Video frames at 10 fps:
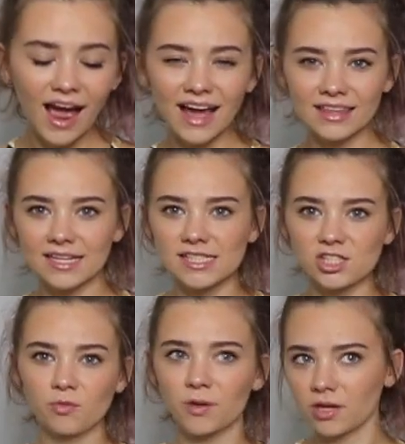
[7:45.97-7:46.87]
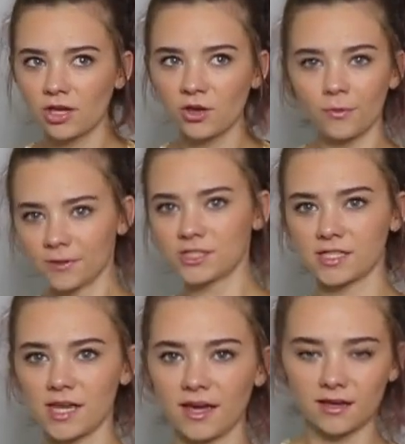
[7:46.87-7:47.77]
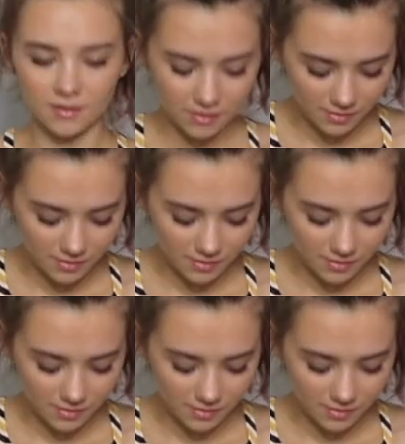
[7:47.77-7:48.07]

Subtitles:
I think it's super cute with just like